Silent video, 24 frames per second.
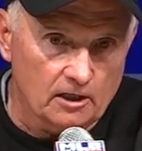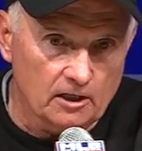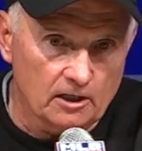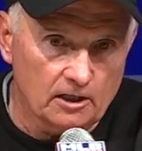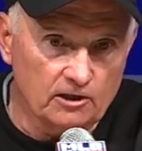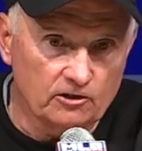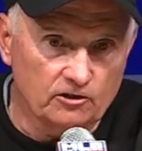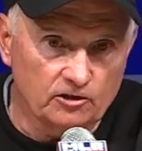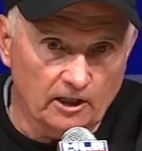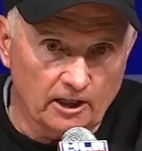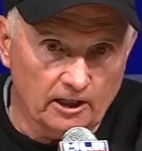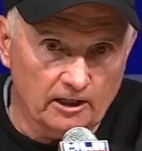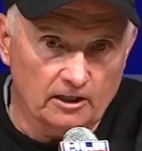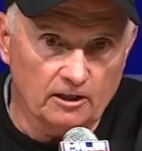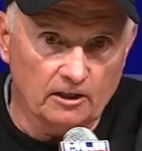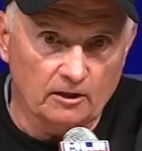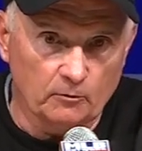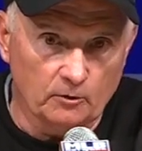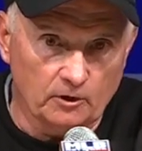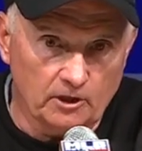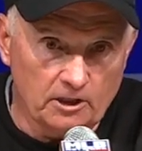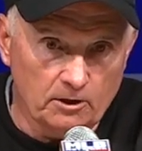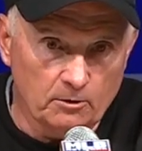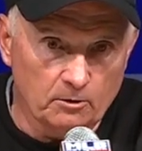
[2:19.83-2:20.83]
He said
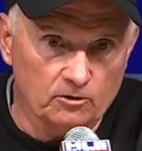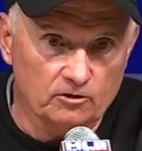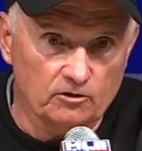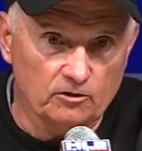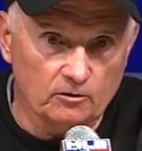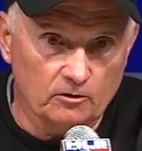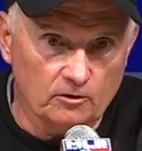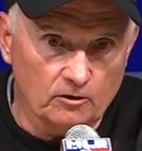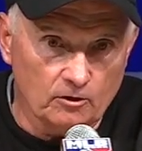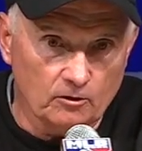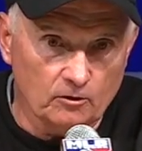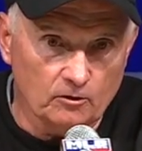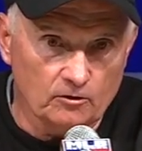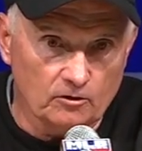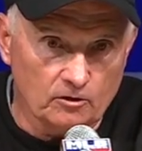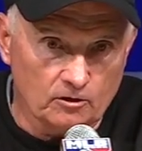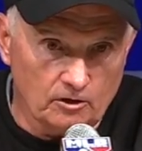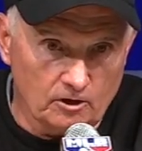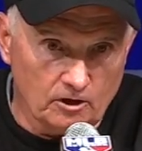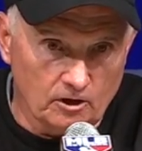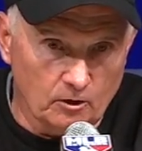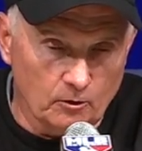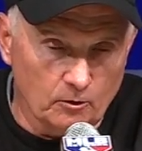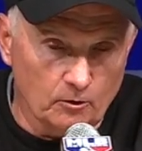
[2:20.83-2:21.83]
when he was,
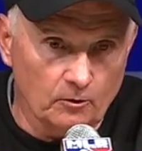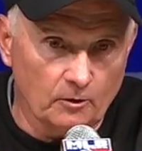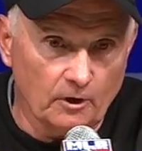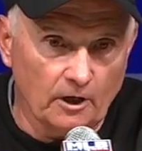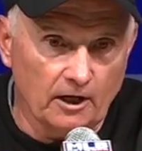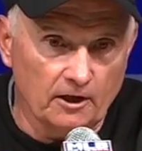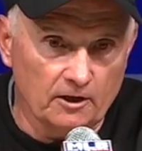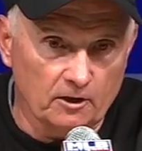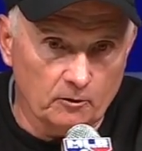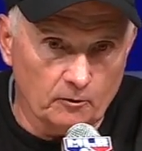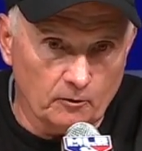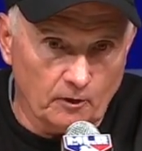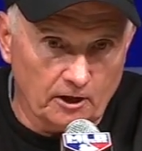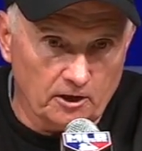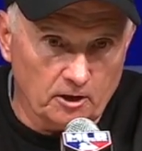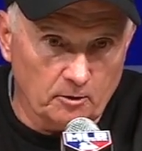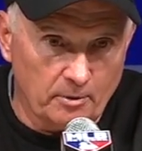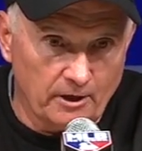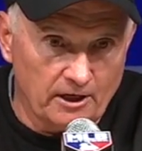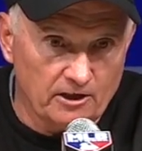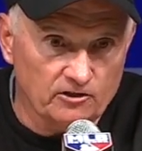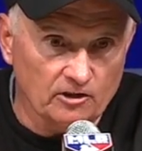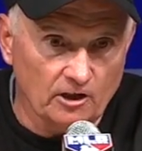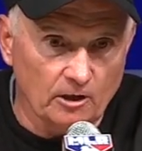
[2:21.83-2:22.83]
on the
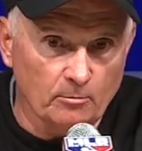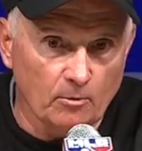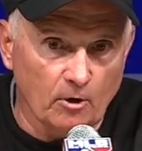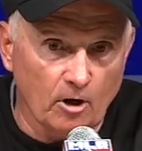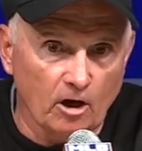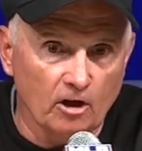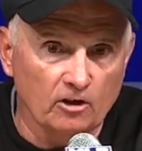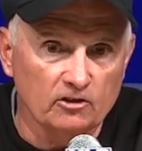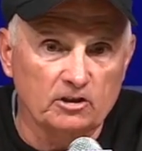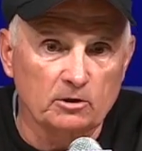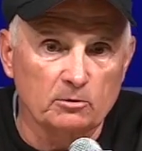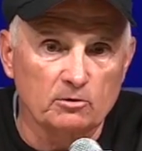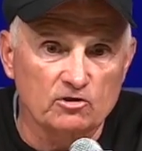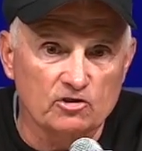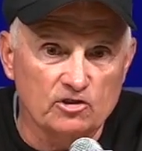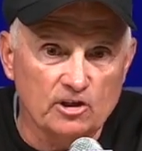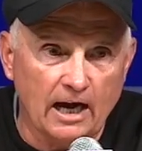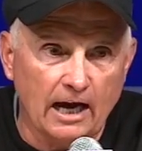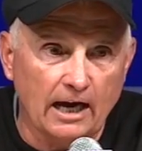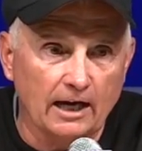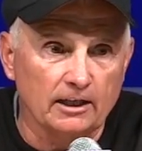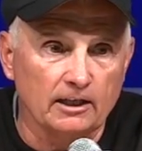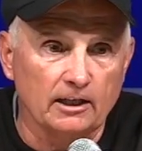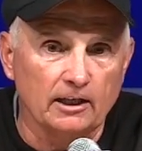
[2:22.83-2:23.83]
base on balls, he was
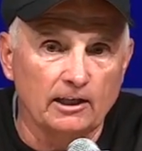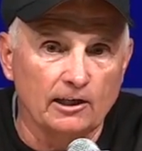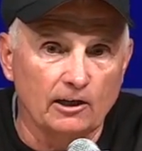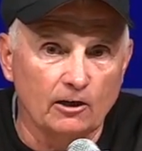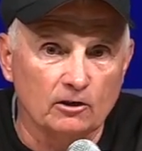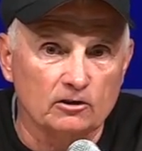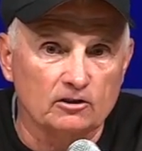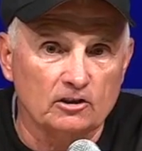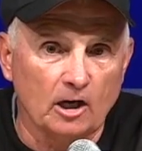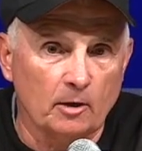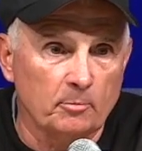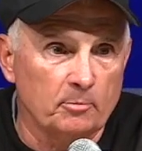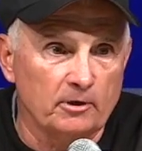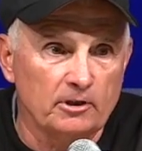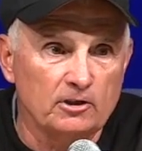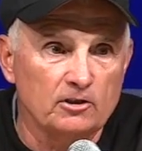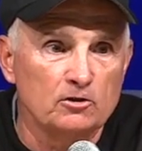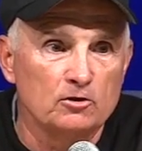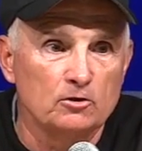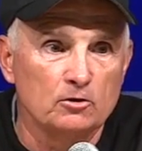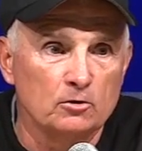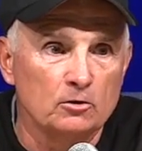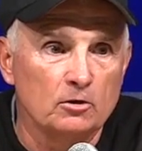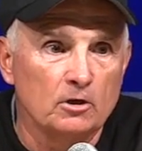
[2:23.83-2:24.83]
jogging and he looked up
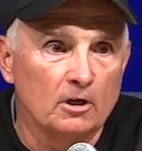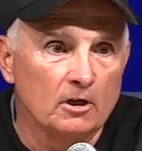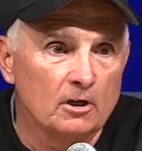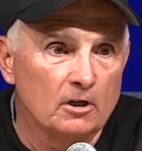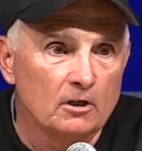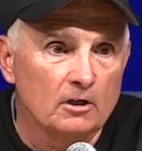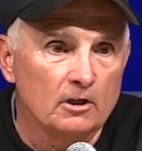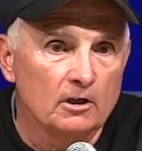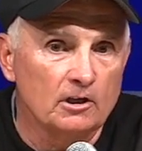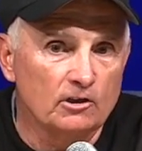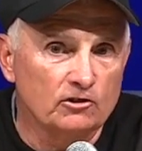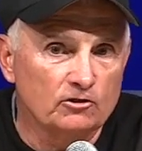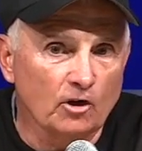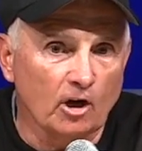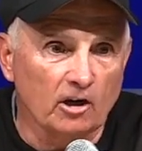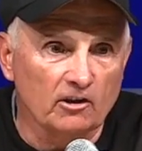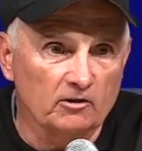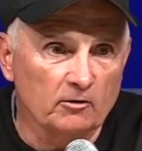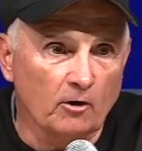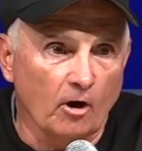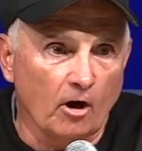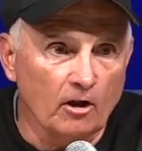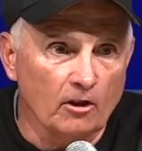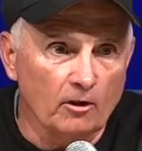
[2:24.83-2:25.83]
and he
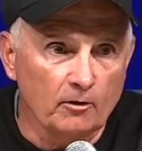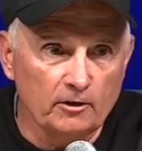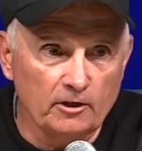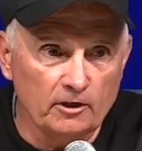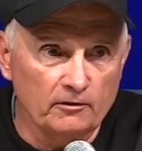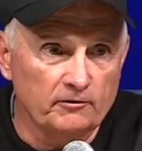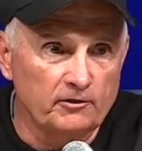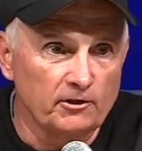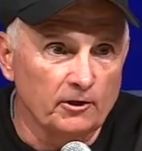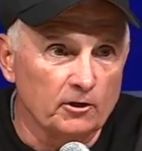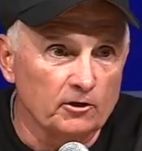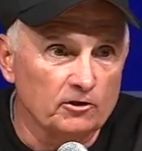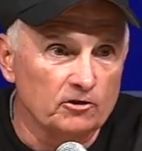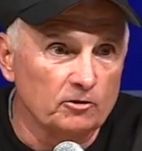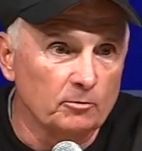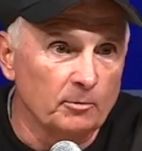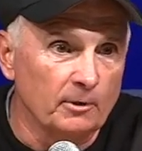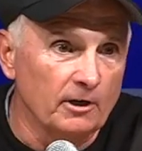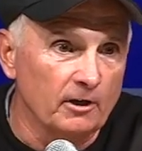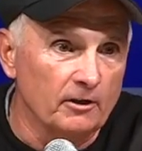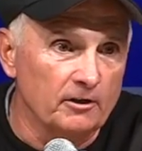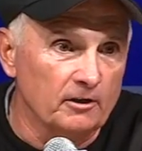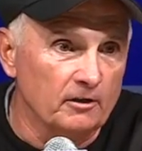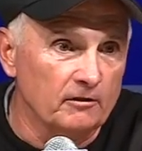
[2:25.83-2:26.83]
saw all the infielders in the
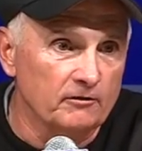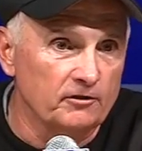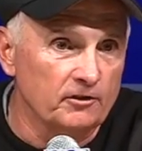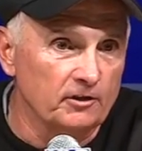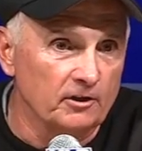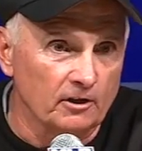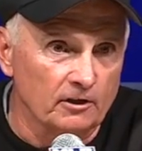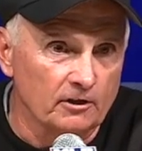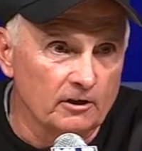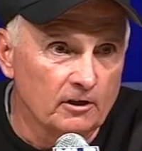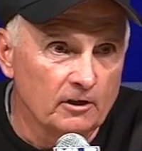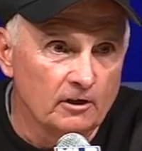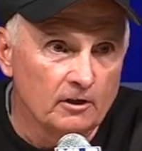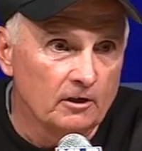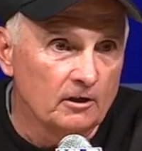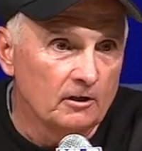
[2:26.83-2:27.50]
middle of the infield.